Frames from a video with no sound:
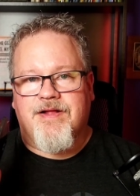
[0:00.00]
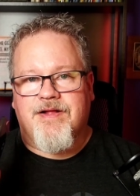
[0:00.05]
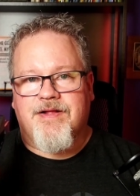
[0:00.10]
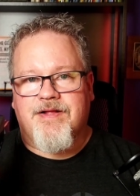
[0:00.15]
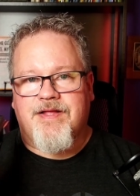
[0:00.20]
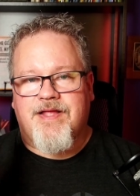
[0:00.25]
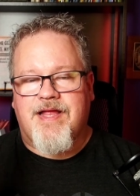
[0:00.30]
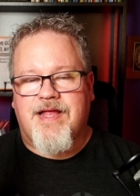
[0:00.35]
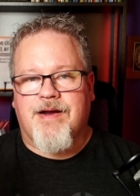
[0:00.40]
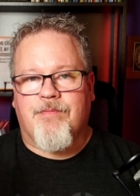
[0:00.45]

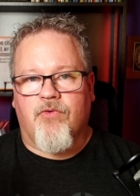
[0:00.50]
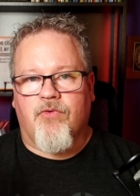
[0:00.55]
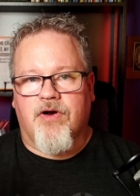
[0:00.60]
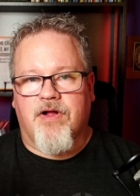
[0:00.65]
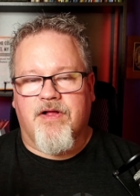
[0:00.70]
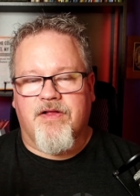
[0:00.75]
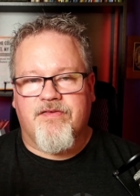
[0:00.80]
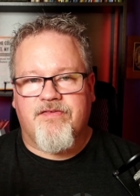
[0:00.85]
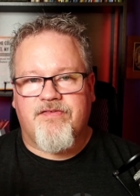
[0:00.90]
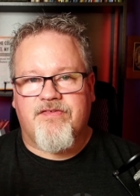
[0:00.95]

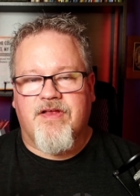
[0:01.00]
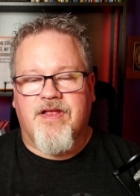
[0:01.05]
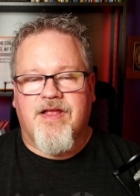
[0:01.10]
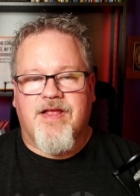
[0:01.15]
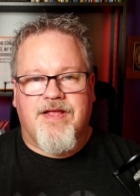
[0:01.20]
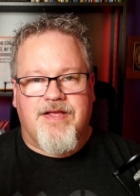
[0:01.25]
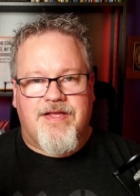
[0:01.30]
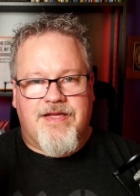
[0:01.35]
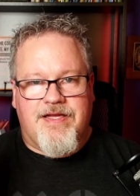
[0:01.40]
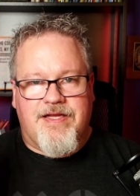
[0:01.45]
cameras
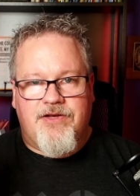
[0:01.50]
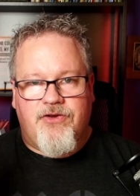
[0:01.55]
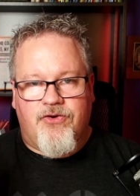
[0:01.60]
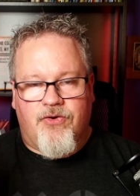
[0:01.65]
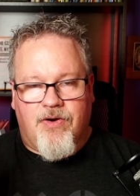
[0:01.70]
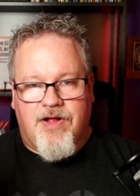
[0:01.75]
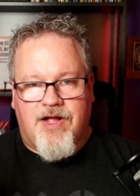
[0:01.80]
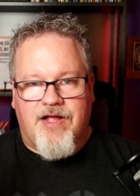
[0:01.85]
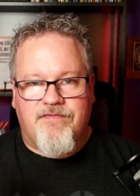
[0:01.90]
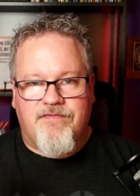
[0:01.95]
in your
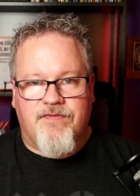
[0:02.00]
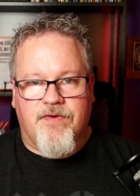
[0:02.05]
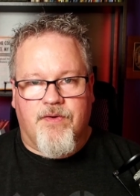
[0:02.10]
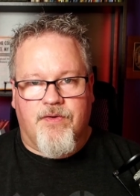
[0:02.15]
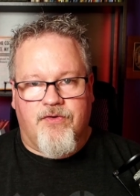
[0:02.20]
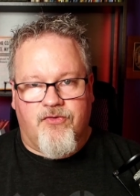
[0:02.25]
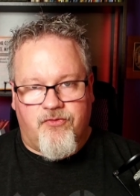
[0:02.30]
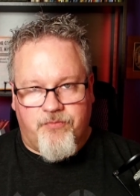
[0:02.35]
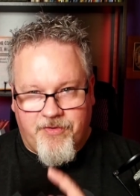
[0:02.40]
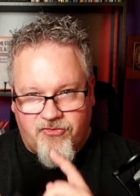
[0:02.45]
iPhone,
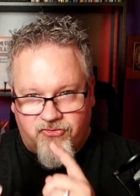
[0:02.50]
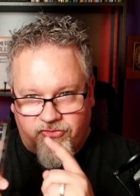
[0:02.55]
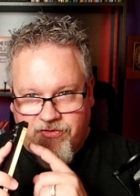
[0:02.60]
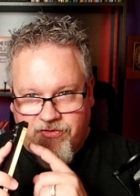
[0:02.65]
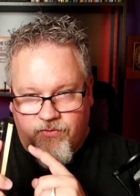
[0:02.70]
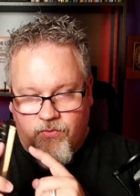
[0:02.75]
especially the one